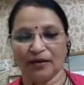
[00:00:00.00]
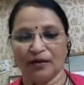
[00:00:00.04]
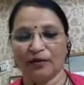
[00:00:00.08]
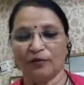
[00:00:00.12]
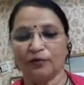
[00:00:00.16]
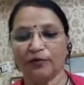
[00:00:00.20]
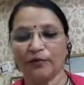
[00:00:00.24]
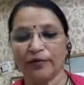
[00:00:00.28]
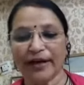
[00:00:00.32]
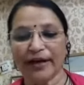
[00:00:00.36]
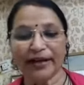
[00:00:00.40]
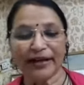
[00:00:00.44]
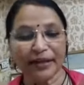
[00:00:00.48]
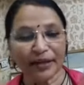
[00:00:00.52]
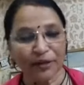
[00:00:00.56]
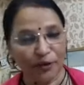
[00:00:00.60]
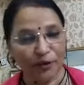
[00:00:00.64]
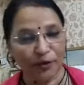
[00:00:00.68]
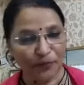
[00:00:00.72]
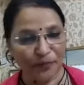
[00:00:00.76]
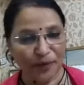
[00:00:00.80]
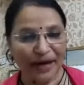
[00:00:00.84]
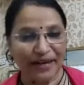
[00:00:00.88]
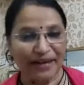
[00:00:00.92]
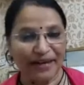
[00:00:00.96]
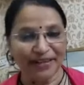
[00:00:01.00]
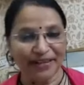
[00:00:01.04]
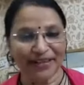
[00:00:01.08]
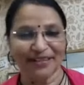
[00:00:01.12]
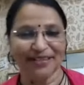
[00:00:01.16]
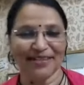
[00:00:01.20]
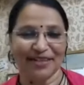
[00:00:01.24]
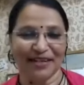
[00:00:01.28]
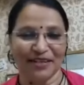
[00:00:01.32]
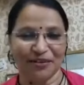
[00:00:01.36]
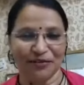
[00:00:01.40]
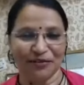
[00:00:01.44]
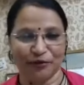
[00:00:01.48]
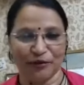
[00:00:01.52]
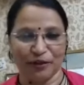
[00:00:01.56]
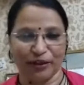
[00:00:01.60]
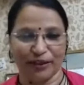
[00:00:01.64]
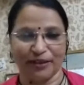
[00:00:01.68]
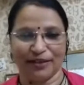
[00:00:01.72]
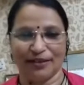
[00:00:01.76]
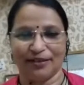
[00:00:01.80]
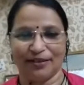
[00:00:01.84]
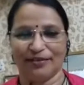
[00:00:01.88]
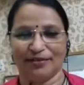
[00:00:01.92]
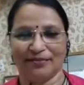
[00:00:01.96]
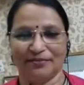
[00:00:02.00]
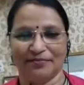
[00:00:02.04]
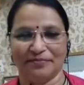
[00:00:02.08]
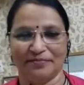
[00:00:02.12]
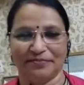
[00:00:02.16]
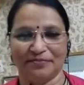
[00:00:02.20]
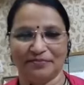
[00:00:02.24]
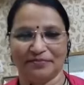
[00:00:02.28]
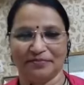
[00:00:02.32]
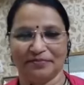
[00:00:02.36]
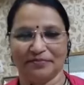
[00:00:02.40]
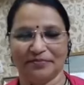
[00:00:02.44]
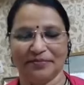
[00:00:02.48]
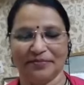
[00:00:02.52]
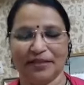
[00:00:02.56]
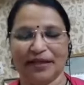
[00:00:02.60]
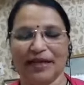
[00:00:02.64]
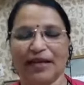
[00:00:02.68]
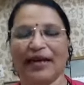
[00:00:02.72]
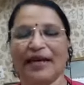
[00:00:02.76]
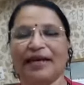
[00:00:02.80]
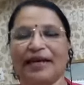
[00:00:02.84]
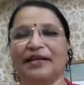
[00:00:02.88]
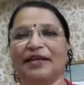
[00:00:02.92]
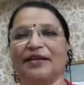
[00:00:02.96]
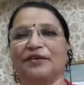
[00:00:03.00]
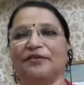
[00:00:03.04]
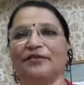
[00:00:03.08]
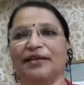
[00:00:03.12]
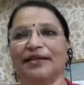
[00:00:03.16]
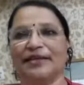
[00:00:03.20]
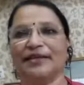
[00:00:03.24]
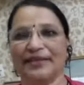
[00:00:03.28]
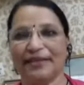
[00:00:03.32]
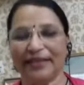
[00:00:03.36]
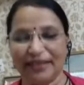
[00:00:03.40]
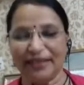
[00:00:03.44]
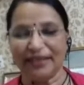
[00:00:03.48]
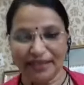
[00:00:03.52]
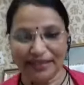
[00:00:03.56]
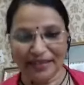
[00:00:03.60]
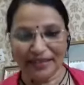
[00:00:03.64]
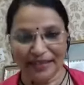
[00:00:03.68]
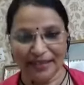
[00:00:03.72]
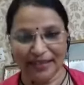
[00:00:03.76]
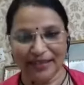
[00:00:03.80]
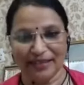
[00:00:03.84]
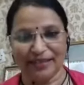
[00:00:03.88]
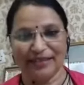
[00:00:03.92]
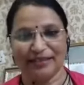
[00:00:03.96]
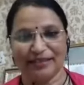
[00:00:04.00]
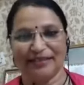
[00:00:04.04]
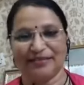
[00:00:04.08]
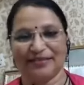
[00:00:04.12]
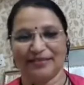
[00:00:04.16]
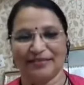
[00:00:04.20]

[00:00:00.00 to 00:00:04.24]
when your mind is at work and you are thinking